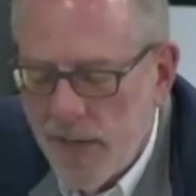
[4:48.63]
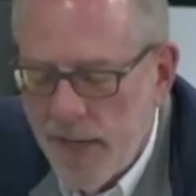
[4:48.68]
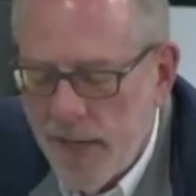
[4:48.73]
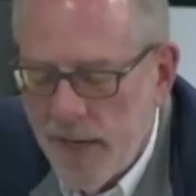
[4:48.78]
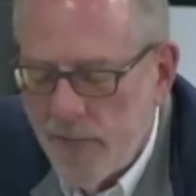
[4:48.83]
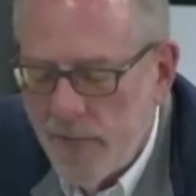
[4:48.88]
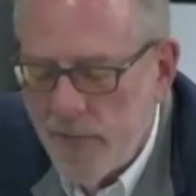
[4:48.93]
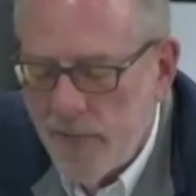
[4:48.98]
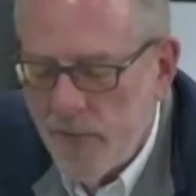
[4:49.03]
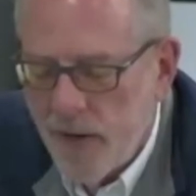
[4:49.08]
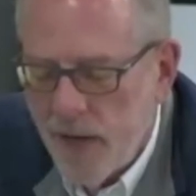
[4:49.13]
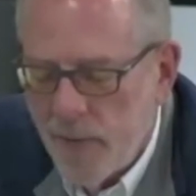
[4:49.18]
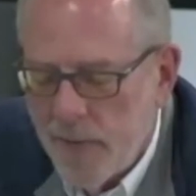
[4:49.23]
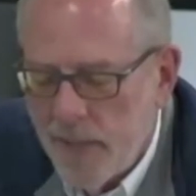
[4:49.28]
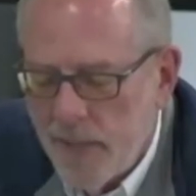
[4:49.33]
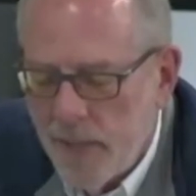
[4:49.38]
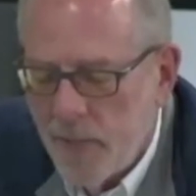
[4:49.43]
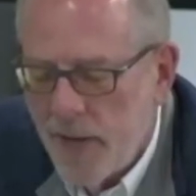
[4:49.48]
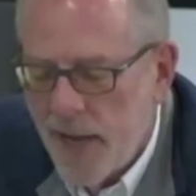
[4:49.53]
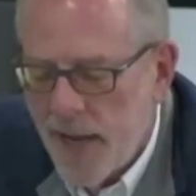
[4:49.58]
We have, how
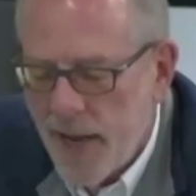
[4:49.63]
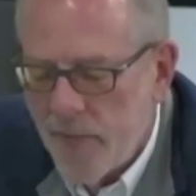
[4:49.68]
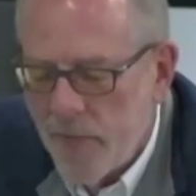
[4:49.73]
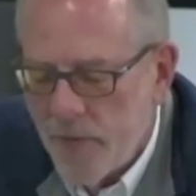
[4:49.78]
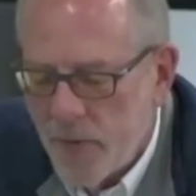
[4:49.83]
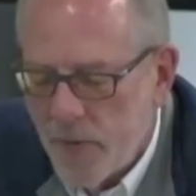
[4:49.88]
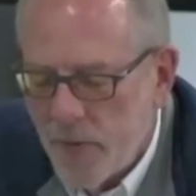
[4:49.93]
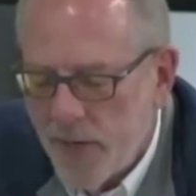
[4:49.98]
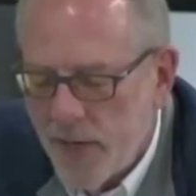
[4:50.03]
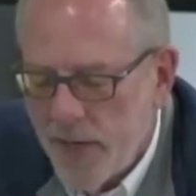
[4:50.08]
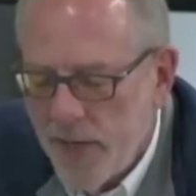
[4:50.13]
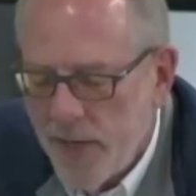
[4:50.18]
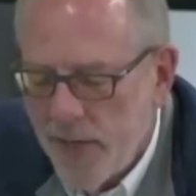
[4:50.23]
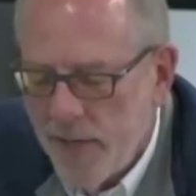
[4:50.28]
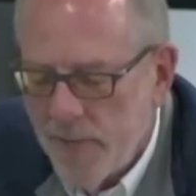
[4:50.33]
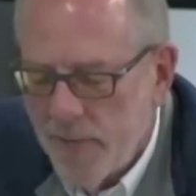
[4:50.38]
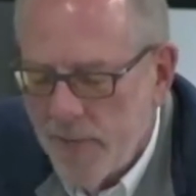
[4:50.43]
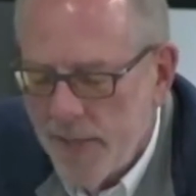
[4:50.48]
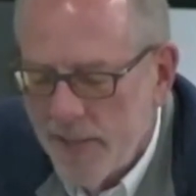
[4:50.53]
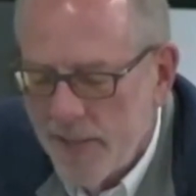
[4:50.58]
many do we have? 3,
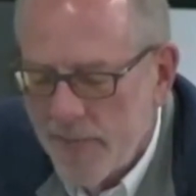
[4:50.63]
Mike?